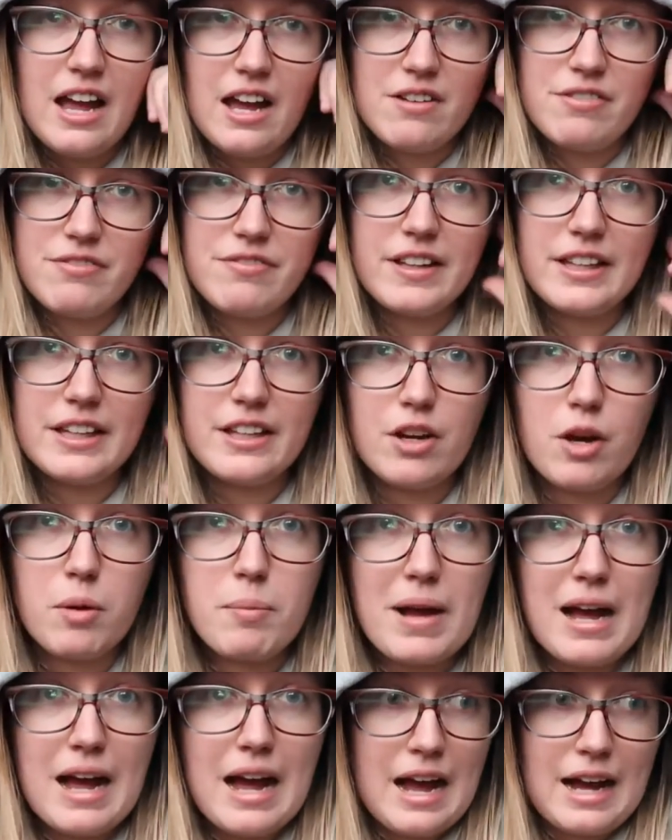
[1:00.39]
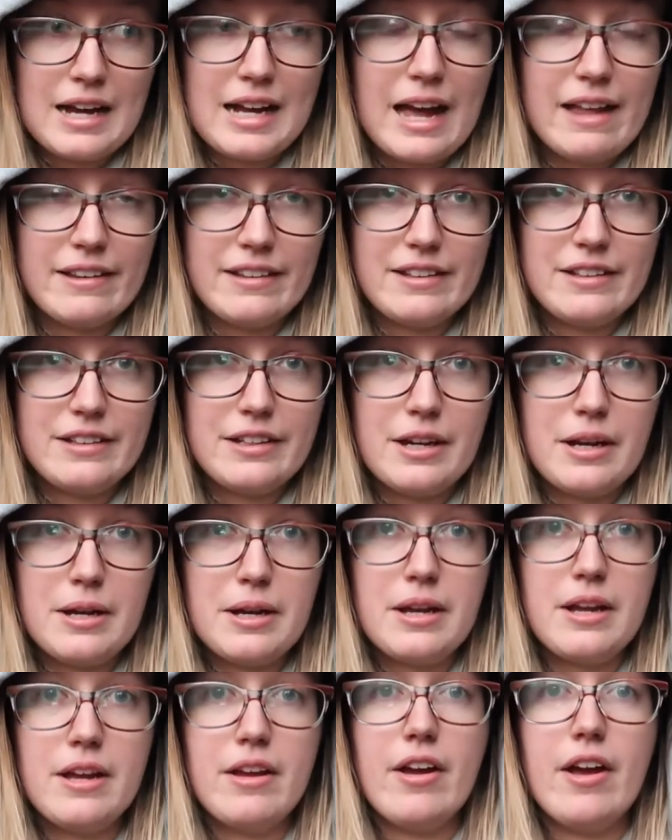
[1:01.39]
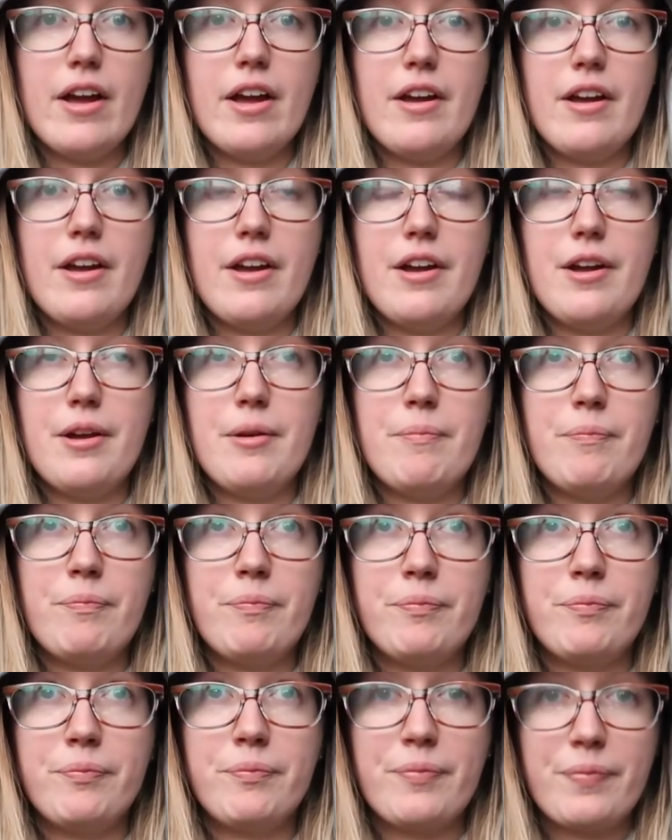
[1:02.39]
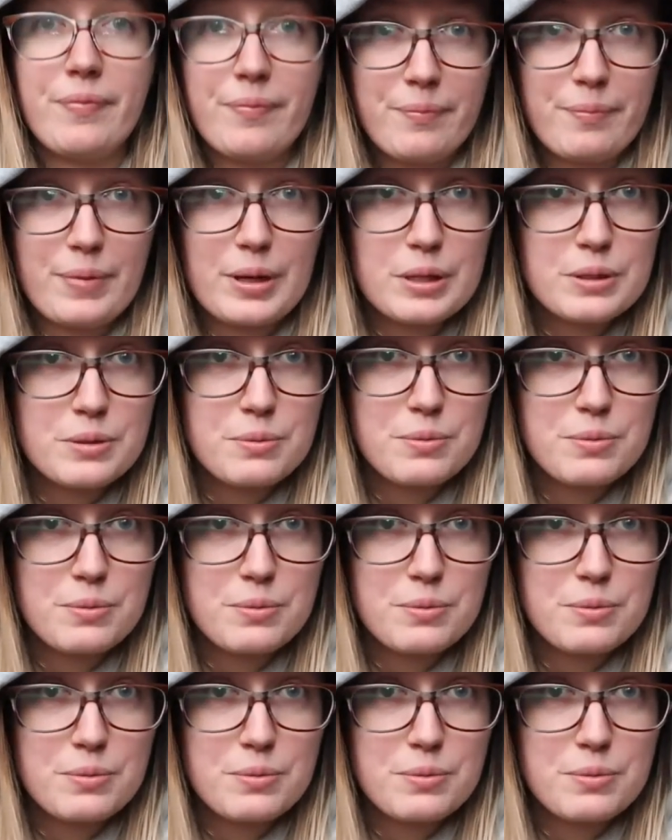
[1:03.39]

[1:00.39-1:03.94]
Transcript: of filling up our calendar um, because